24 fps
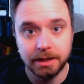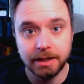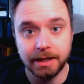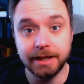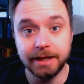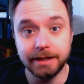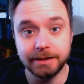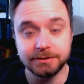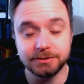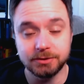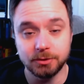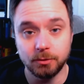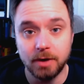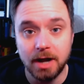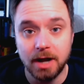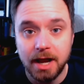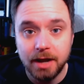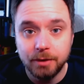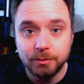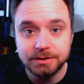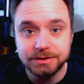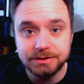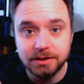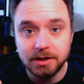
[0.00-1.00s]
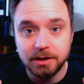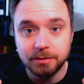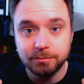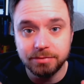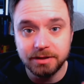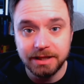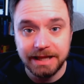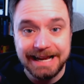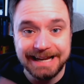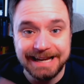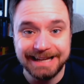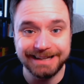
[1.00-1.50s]
Hey, so I was not
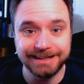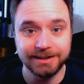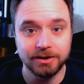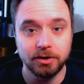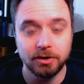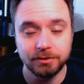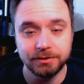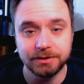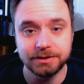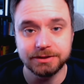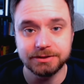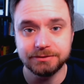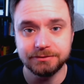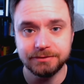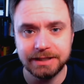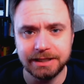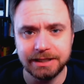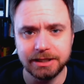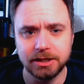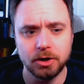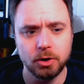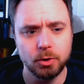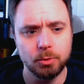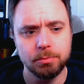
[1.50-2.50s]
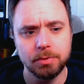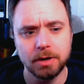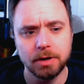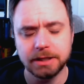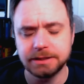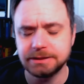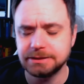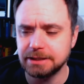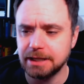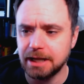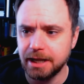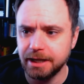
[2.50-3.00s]
planning on this video,
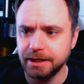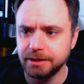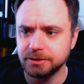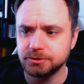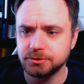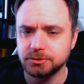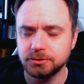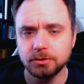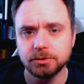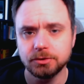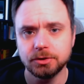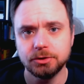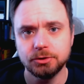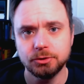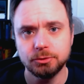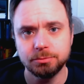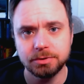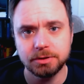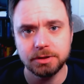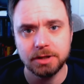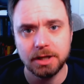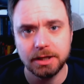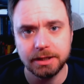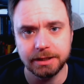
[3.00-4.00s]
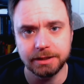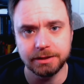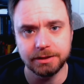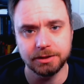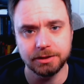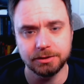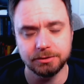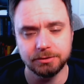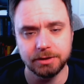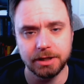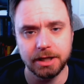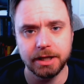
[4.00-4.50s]
but I installed a new plugin the
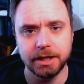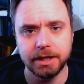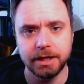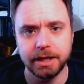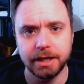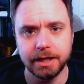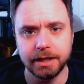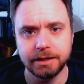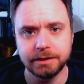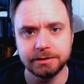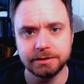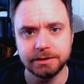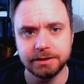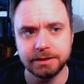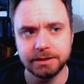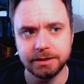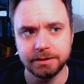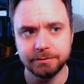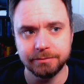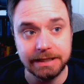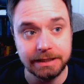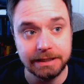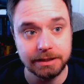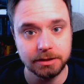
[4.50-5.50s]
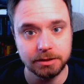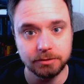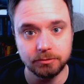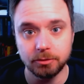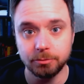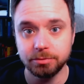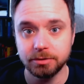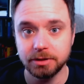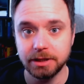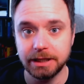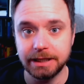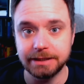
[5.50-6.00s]
other day and it immediately
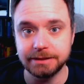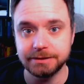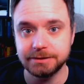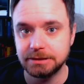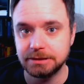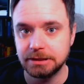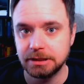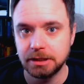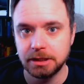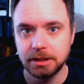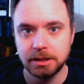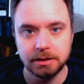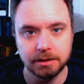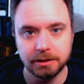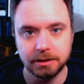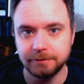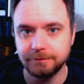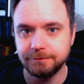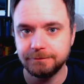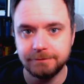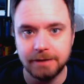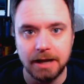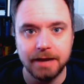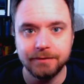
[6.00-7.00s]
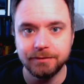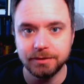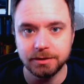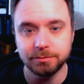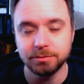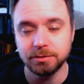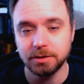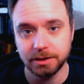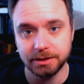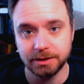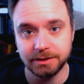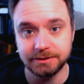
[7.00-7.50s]
replaced like 5 of the
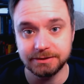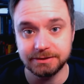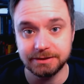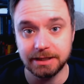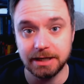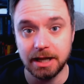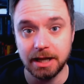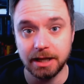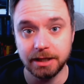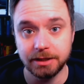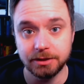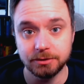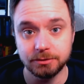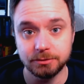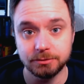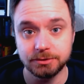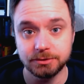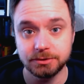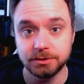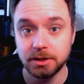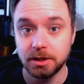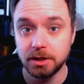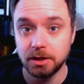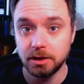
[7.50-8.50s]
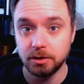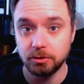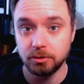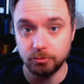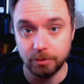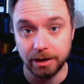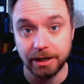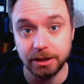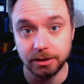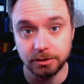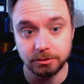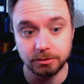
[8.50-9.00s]
plugins that I use
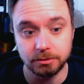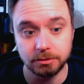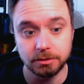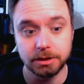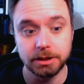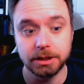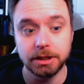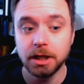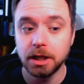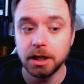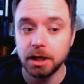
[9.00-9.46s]
regularly.